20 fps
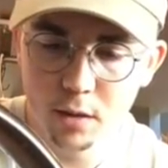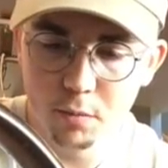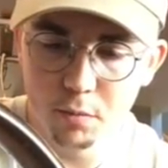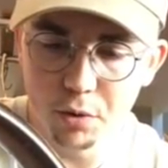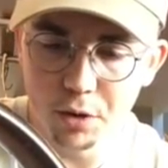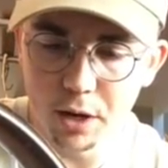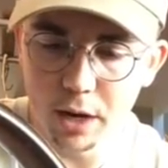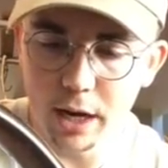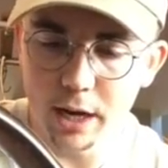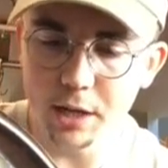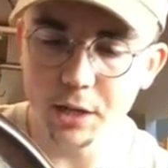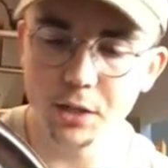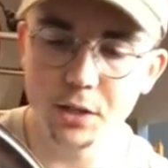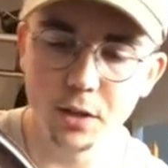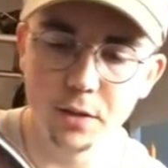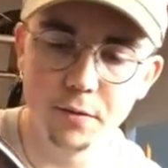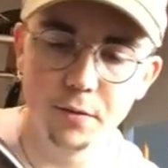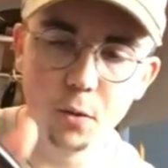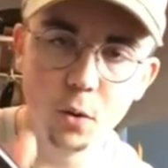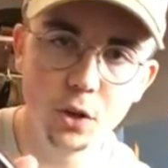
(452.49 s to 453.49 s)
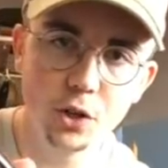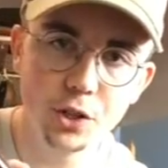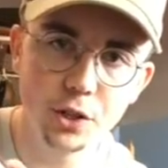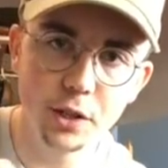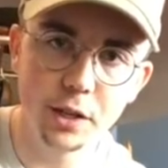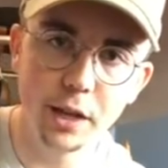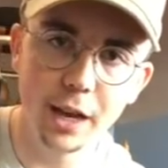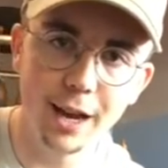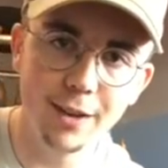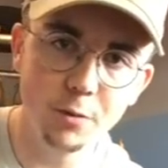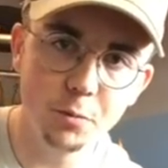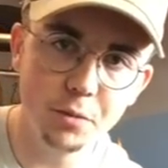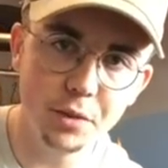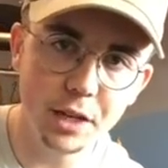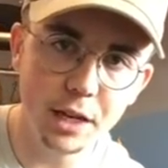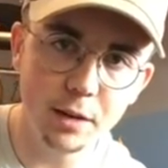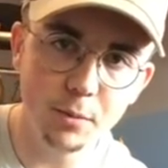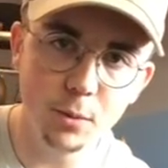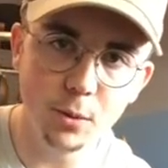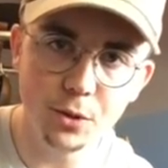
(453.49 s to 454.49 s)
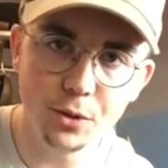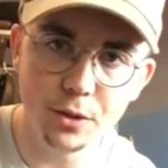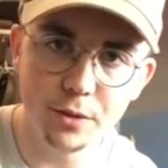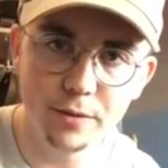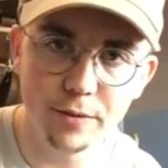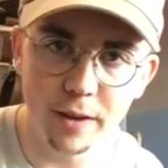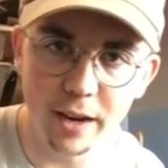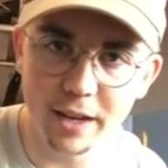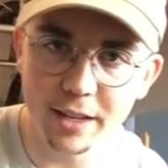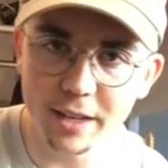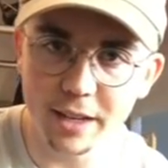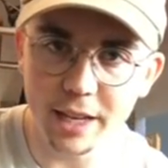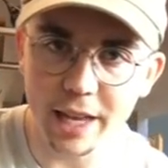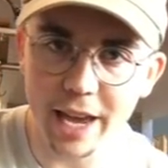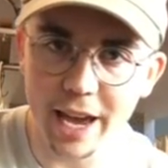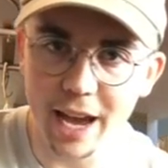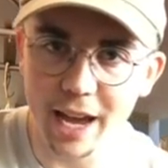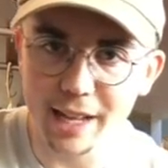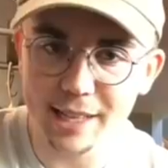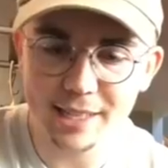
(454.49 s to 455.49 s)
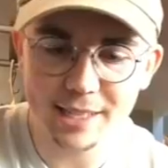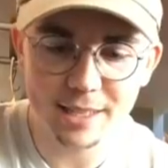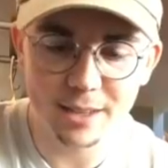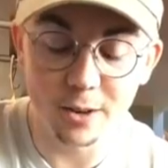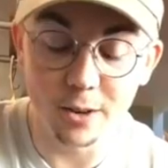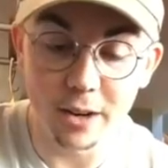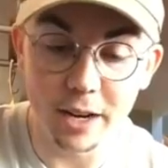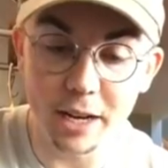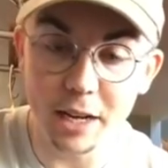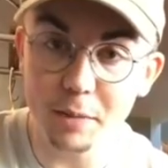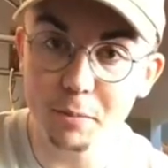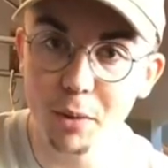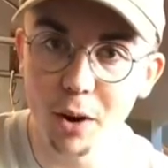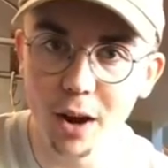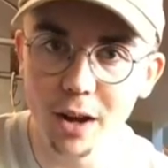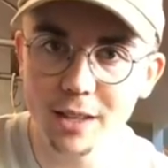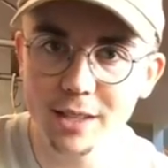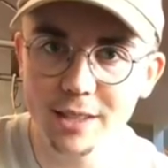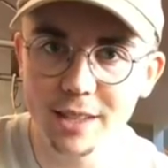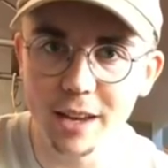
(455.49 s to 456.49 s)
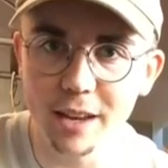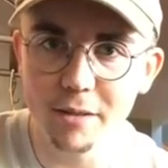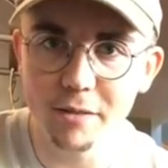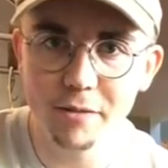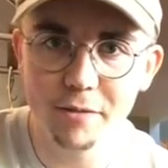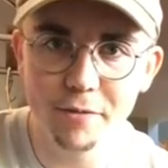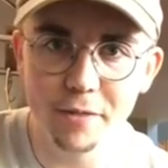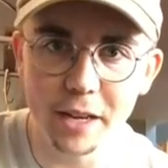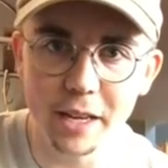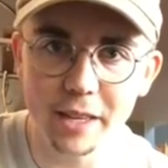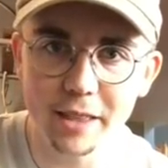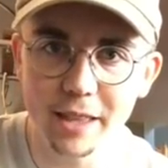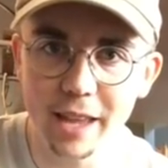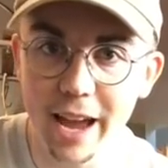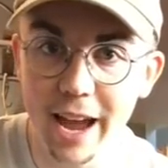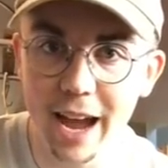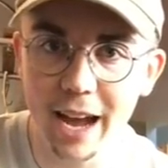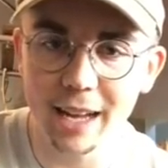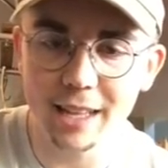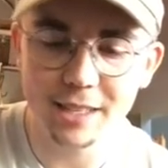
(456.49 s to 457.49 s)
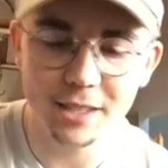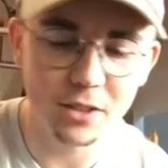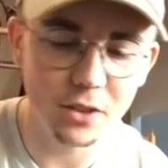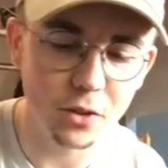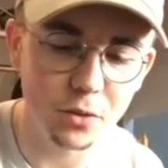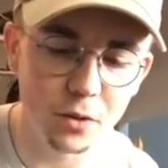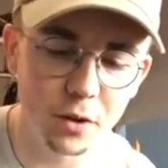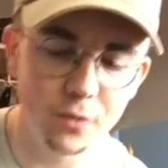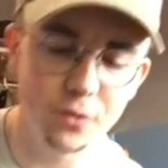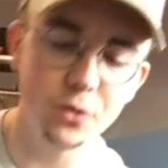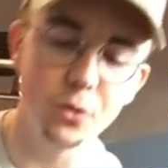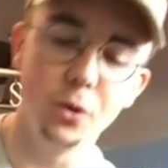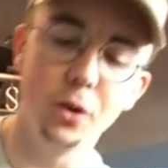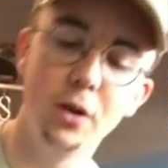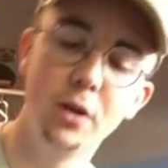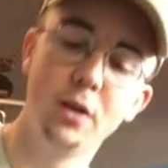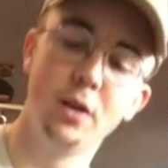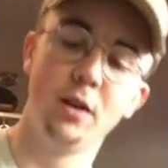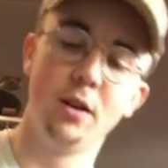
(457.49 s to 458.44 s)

But I just unfortunately haven't been able to find any hats or any pots that fit hats at the thrift store.